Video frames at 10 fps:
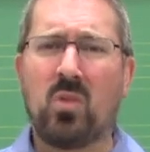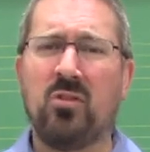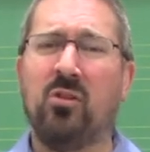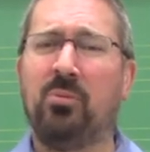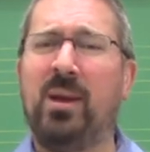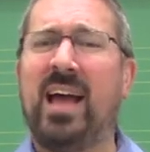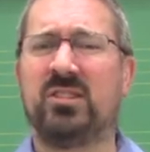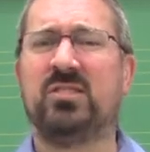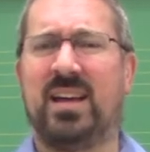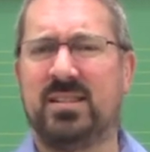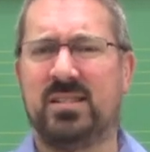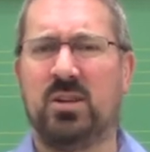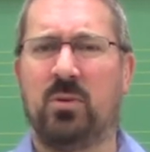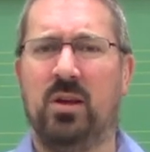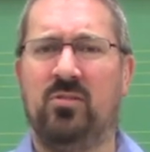So, three exercises
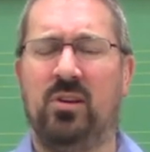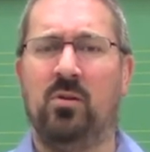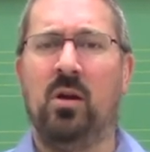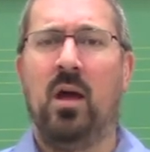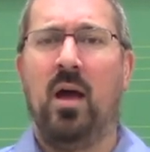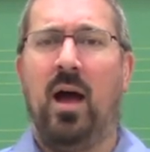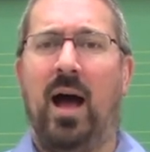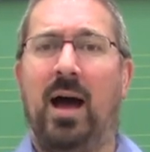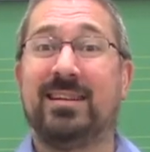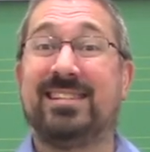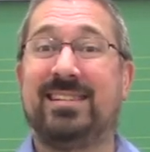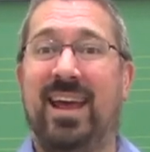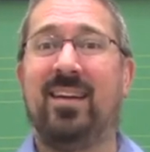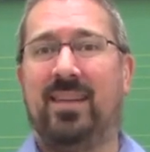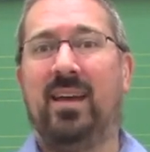that we're going to do uh,
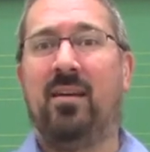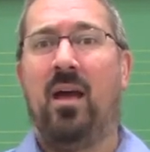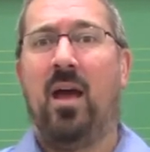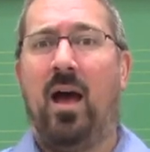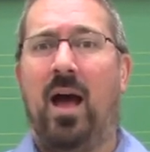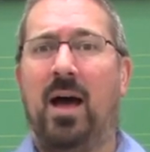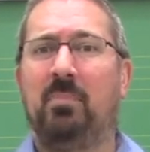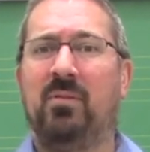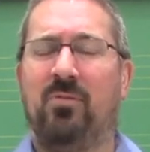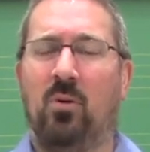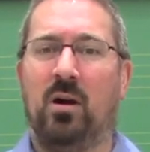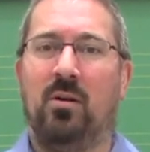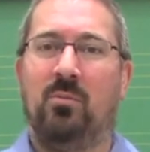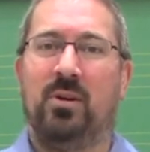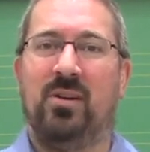standing uh,
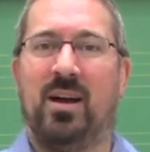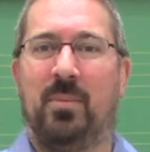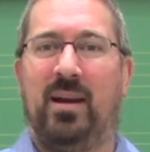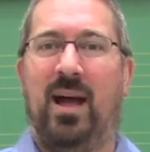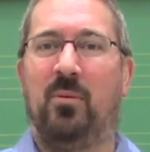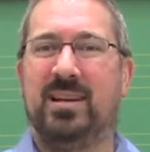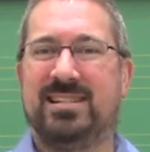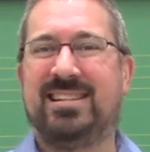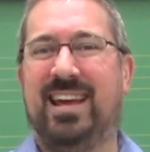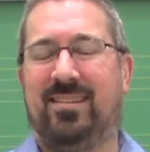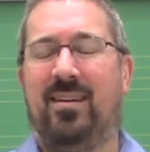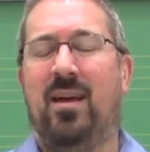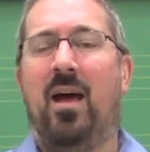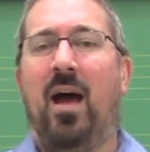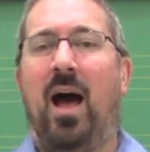before we talk about how we sit.
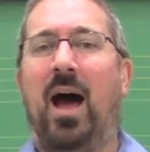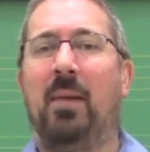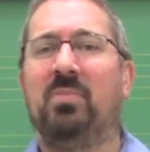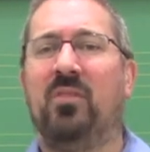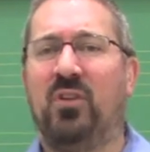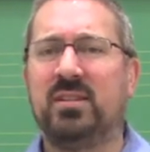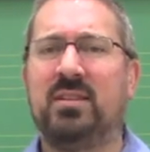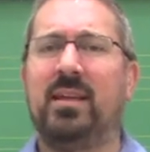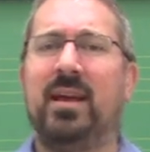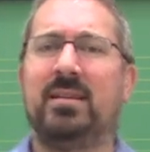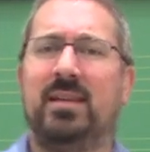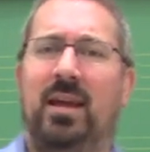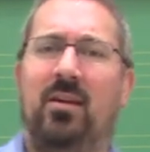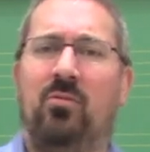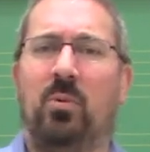Um, the first of these
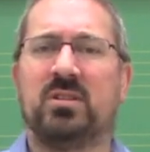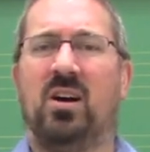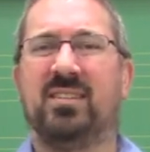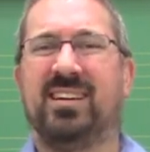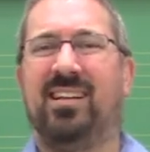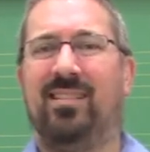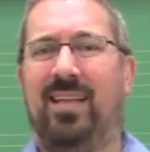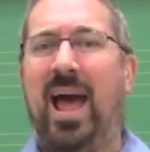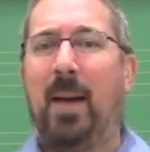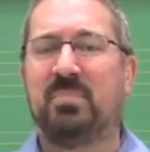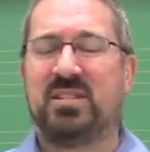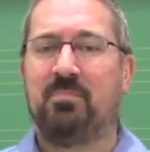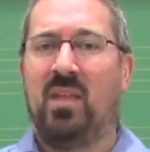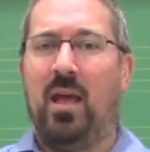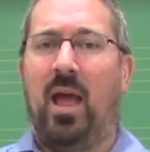is what's called a
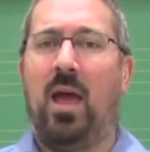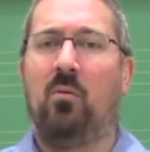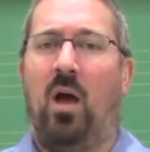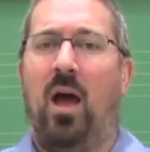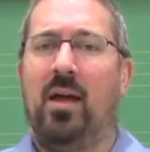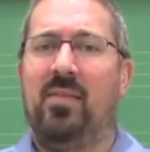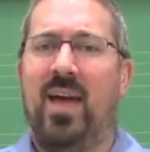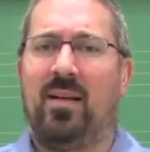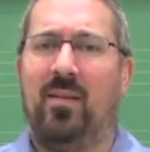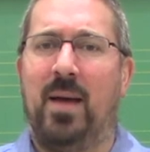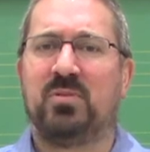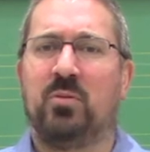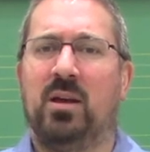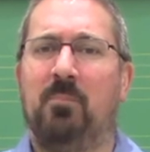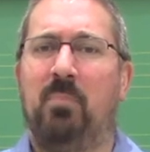collapse. And uh, in that collapse,
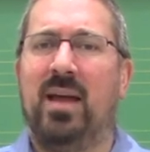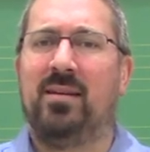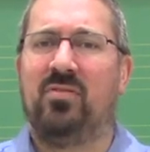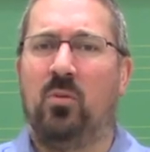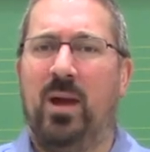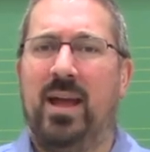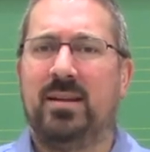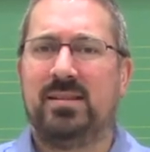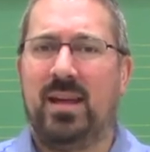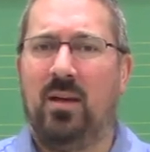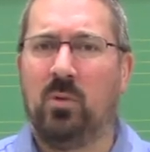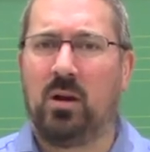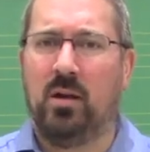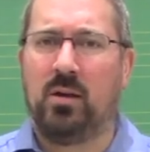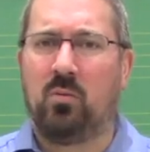we're going to bend at the waist and we're
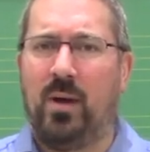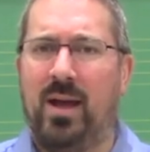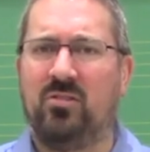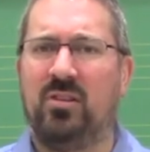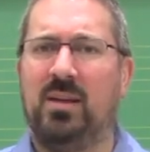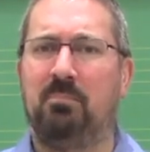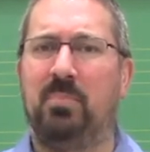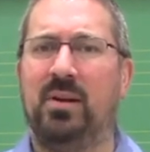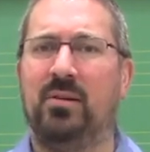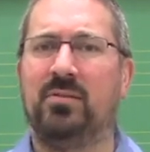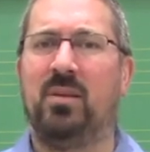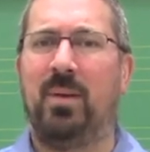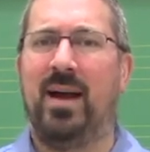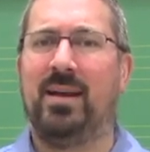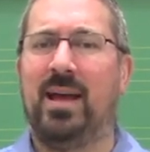going to gradually build the
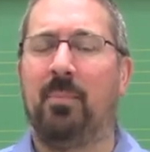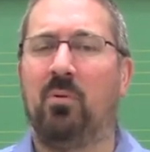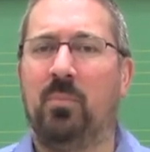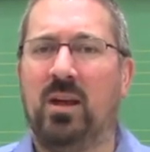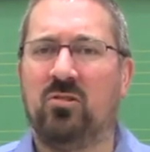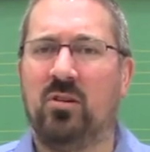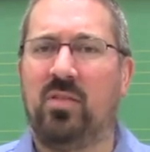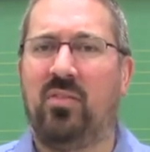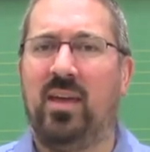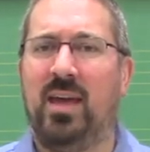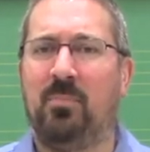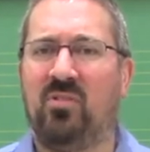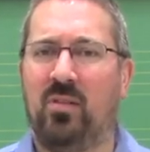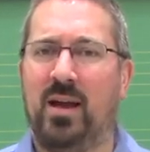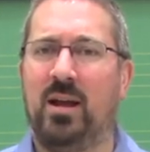body up. We'll make sure that the
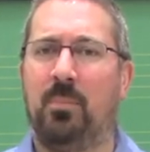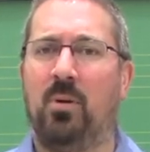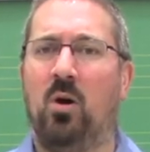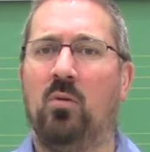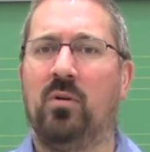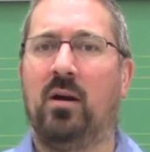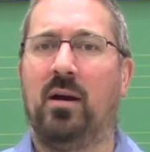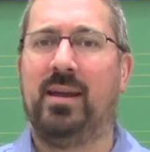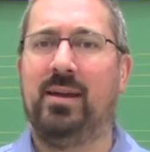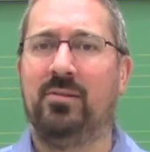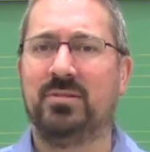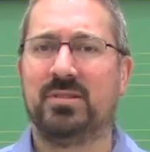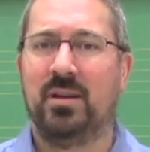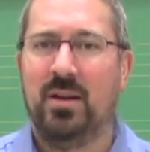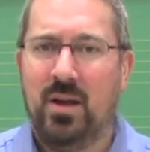hips line up over our
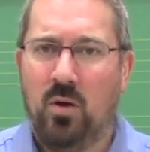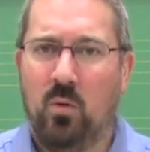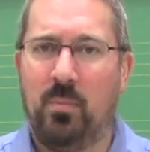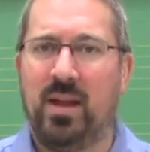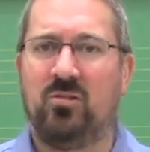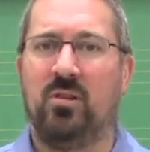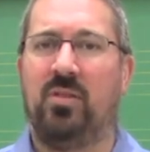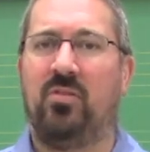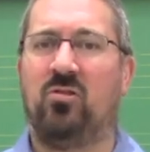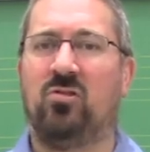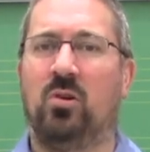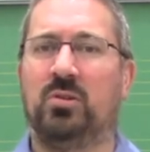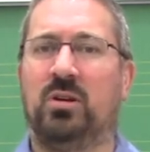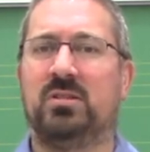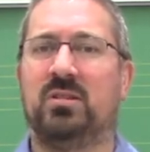heels. We'll make sure that the
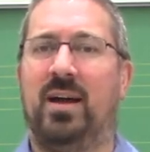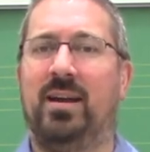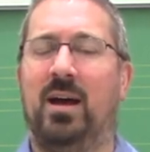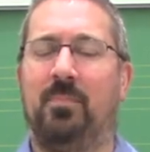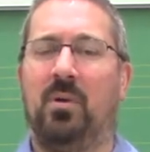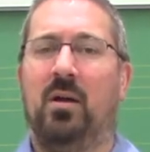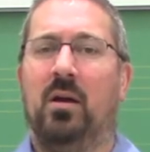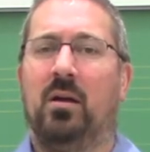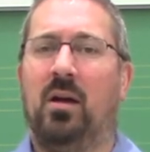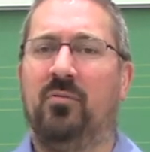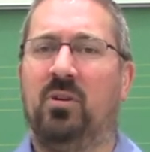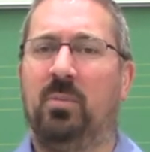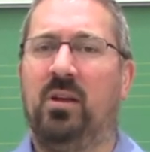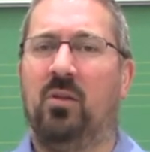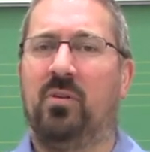shoulders line up
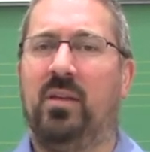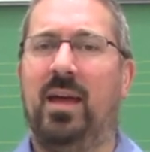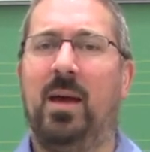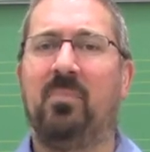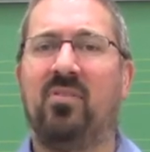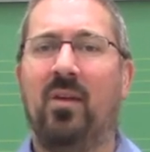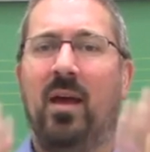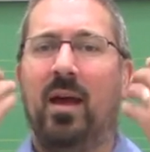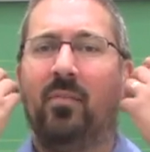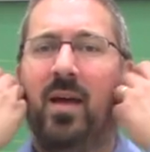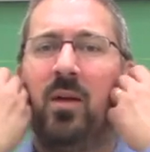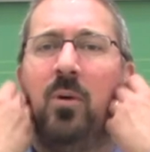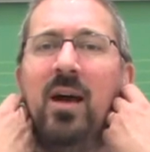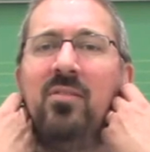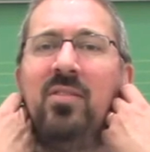comfortably over the hips. And
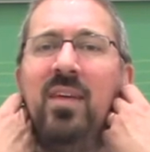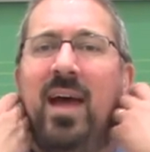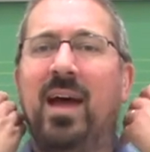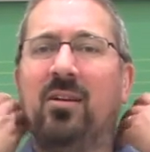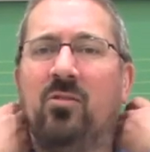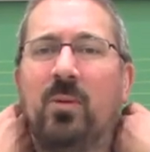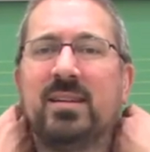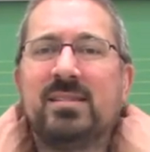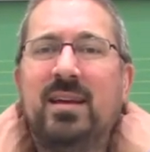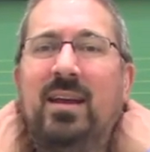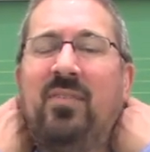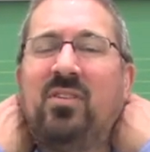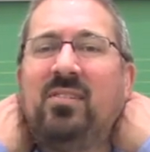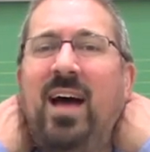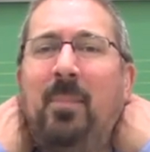likewise, the head is resting at the
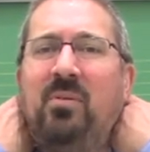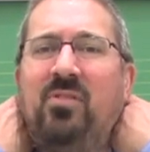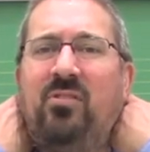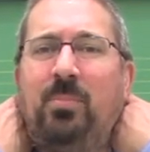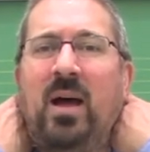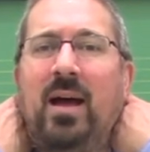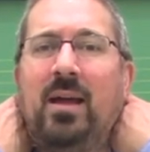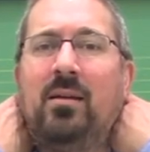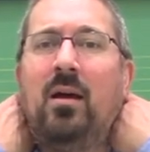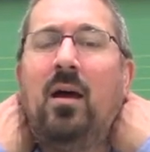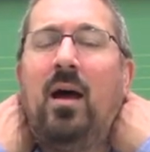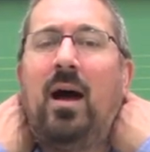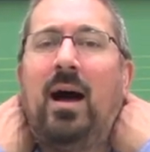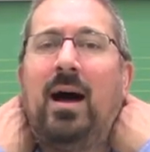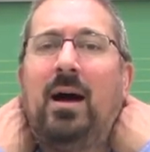top of the spine
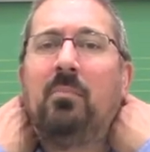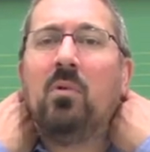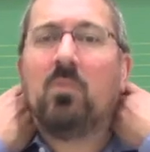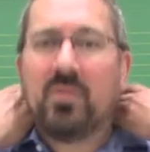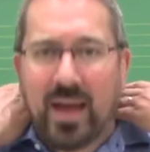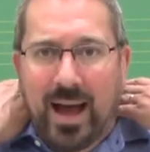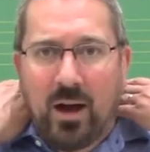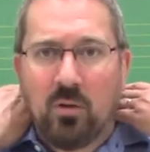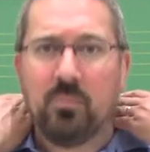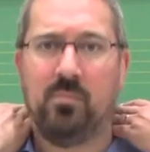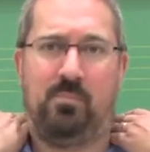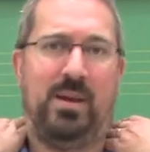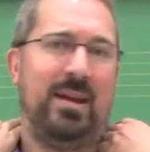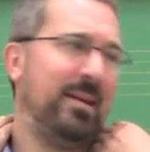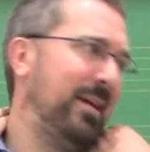um, without
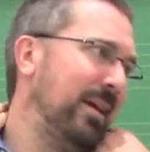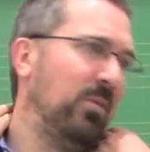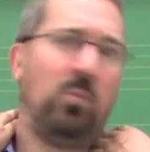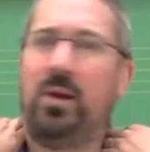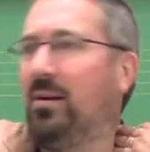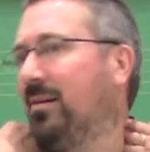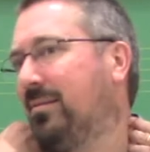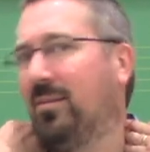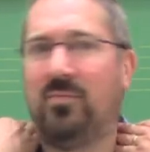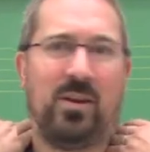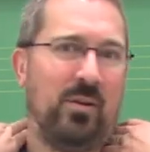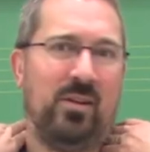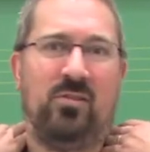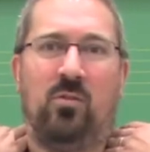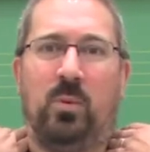being in weird
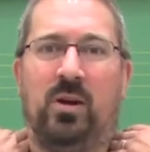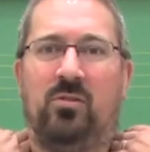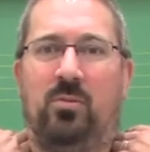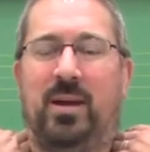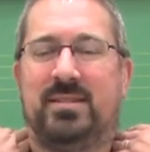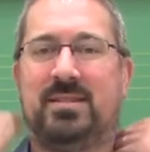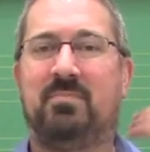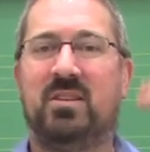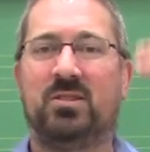configurations, weird twists.